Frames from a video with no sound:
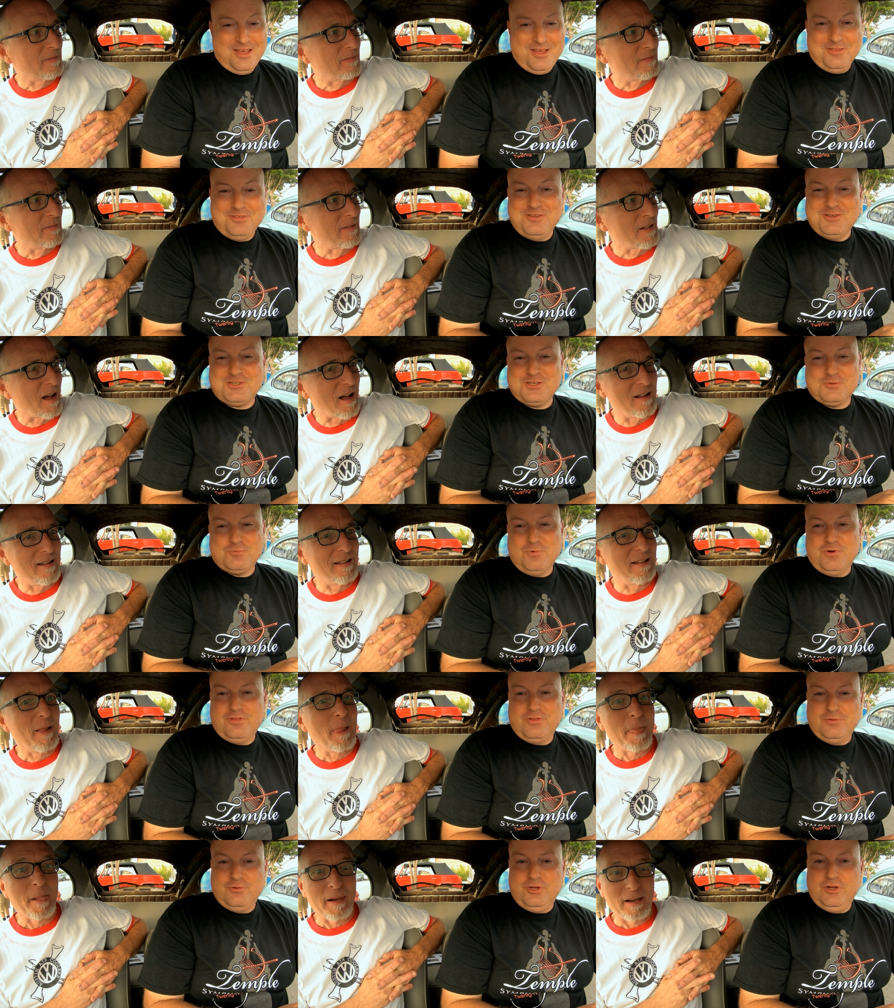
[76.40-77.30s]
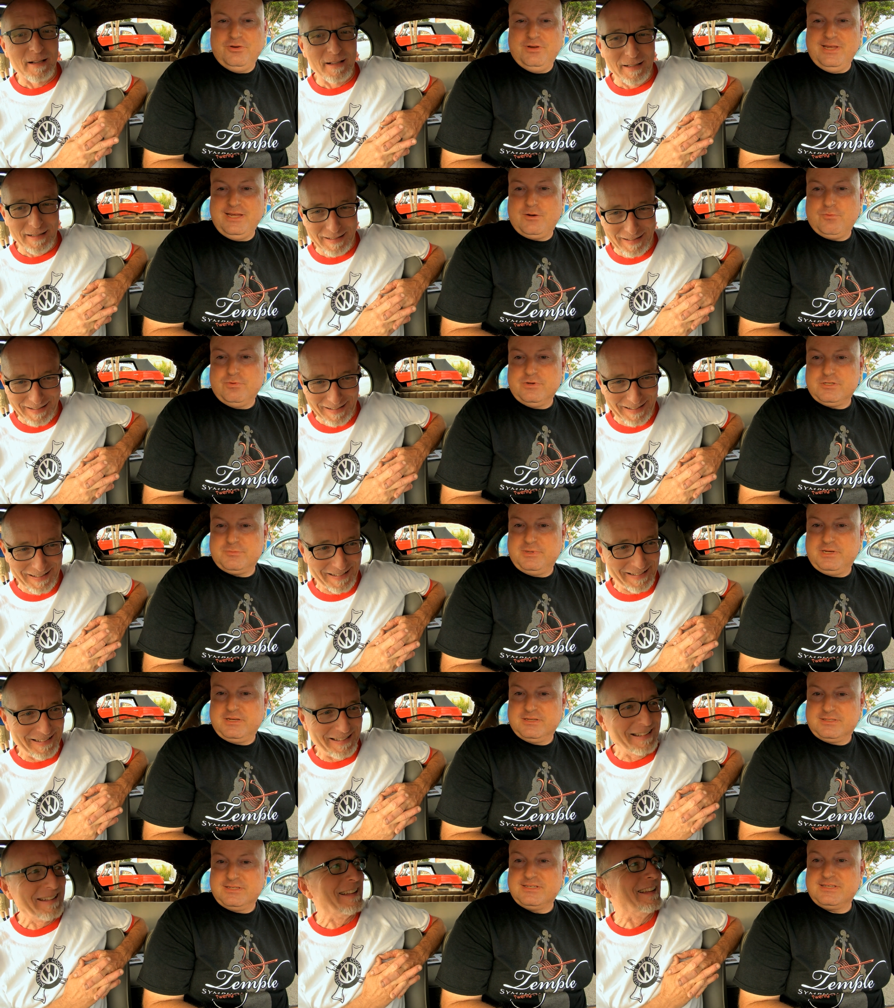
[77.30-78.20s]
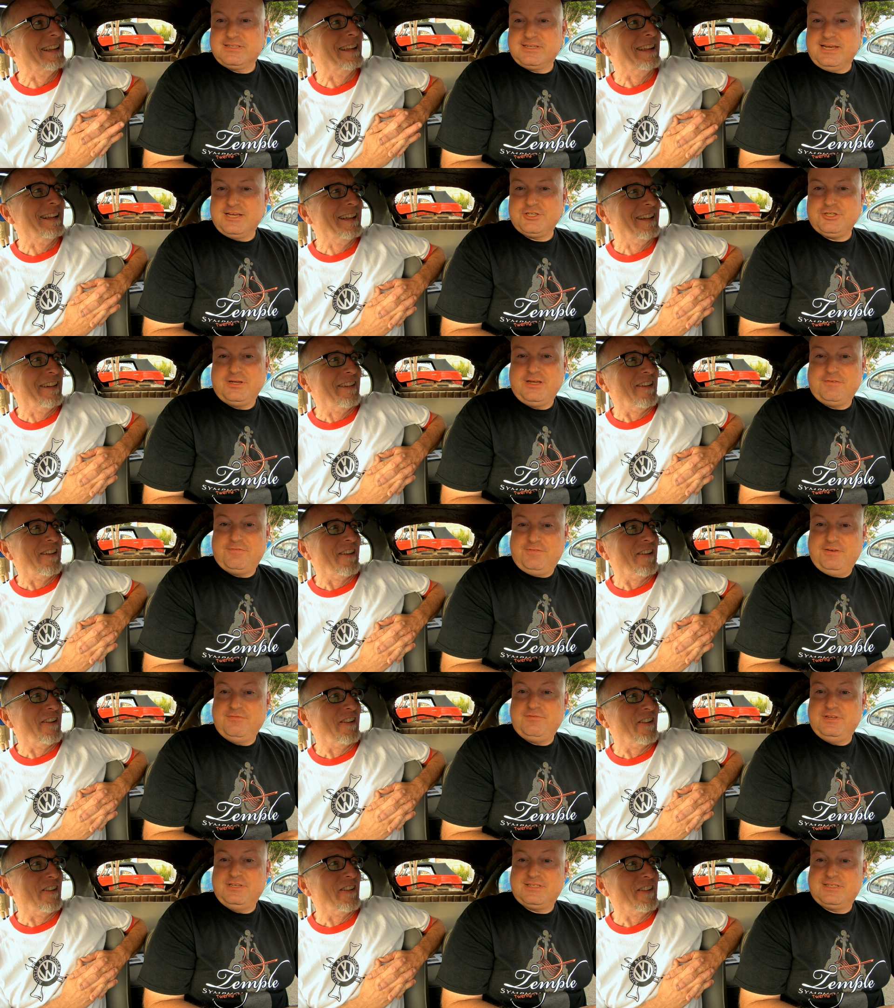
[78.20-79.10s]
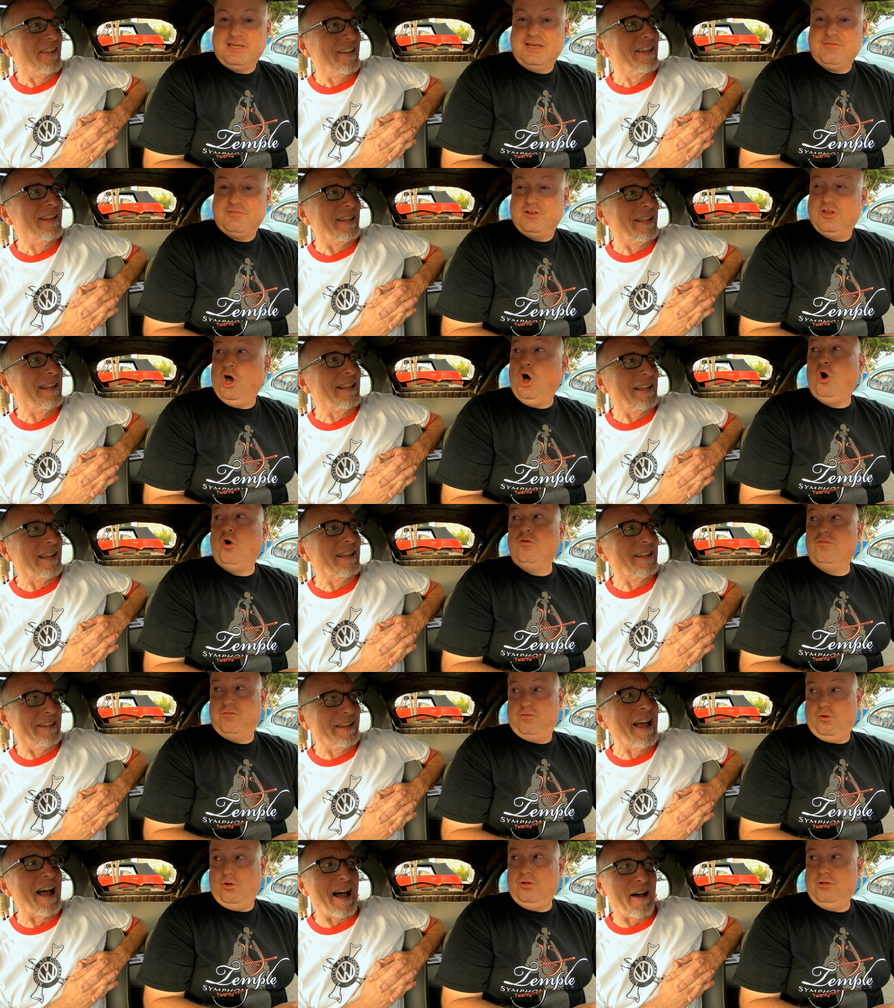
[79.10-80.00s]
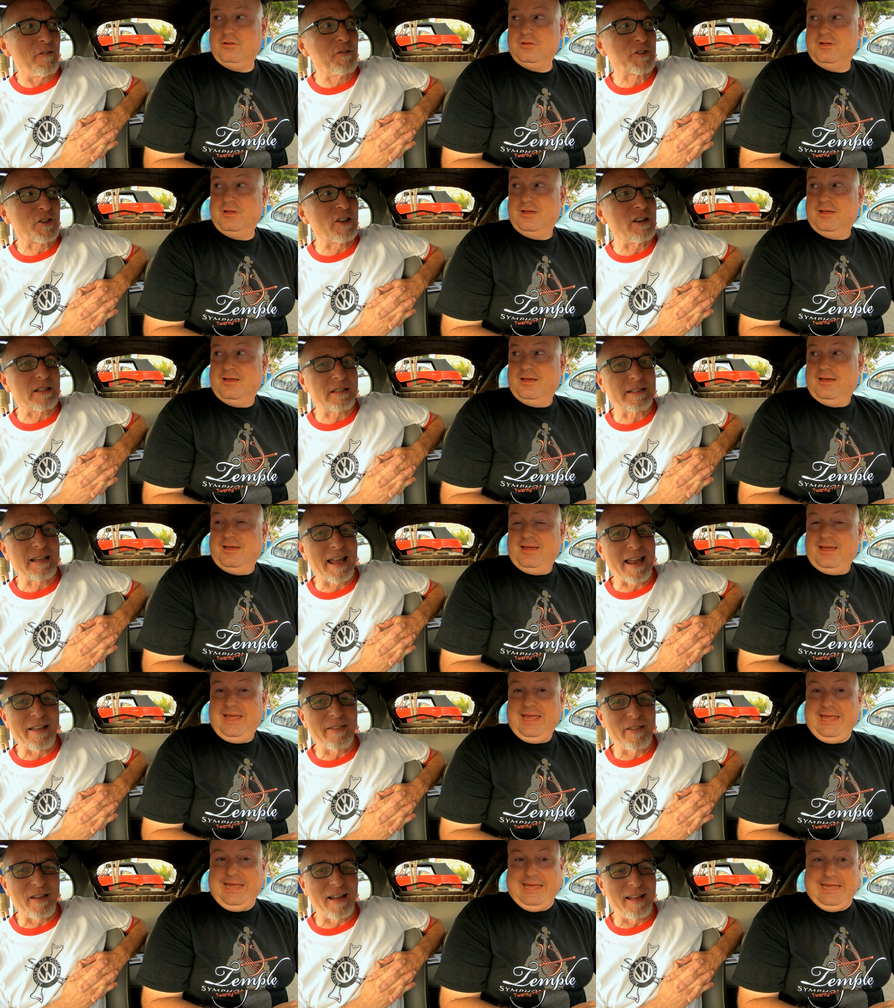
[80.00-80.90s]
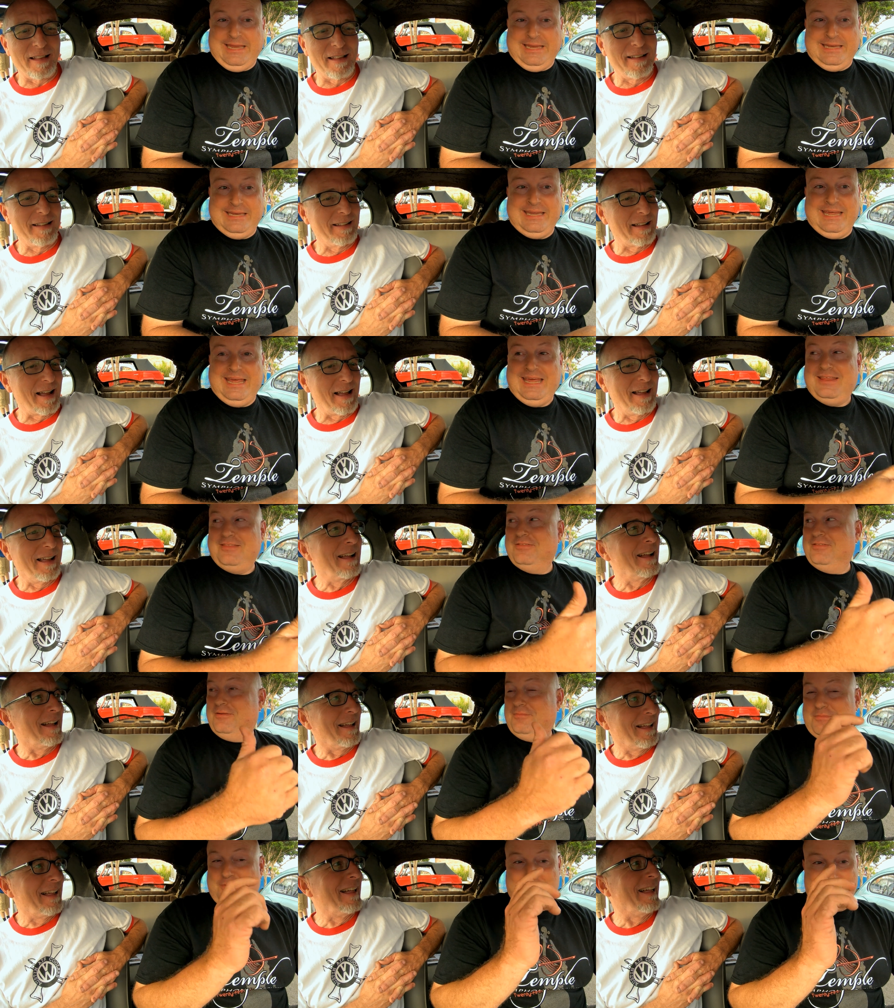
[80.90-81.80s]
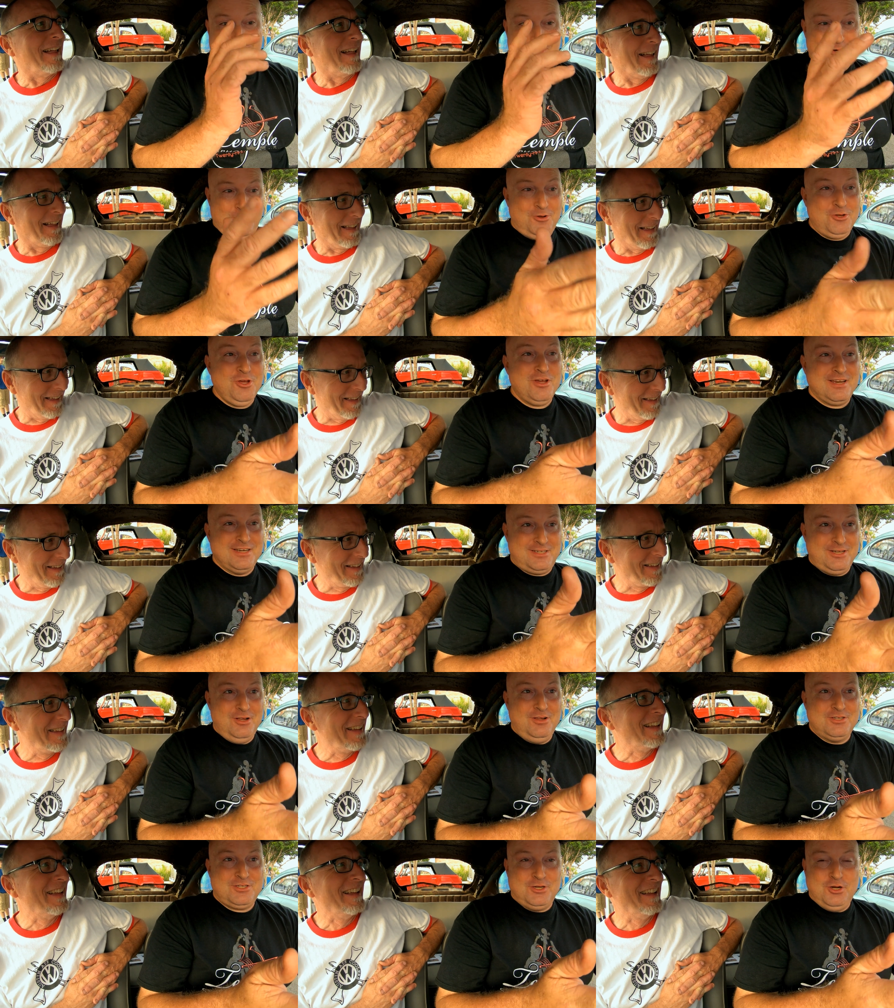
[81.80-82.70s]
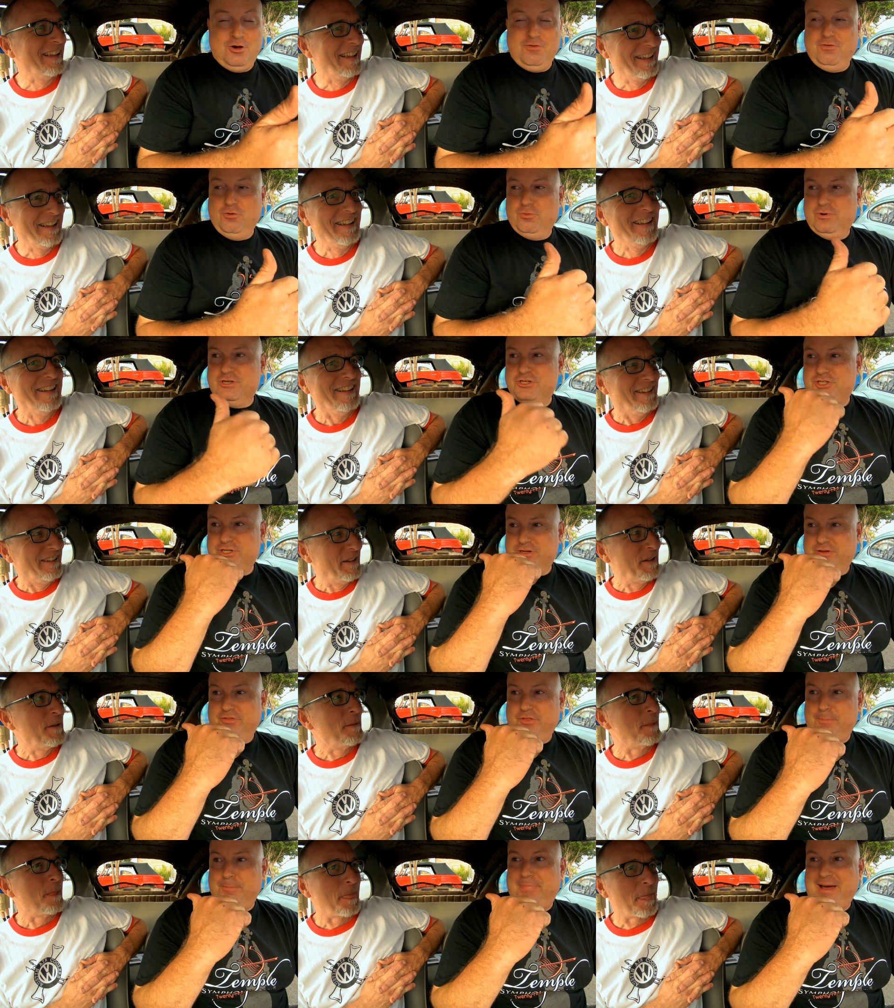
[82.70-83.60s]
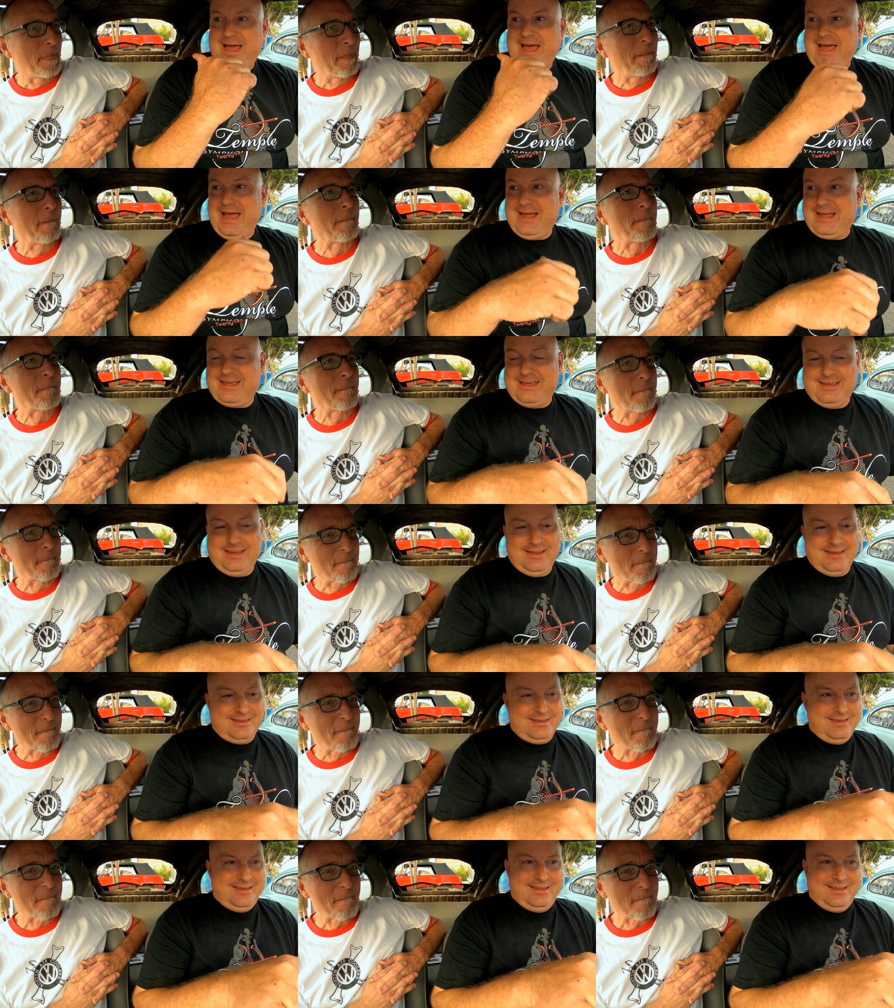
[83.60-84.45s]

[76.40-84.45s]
Speaker 1: this is one of the unique ones because this is actually a 57 oval. Yeah, I was gonna say, and you know you can tell it's an oval windshield. The back, it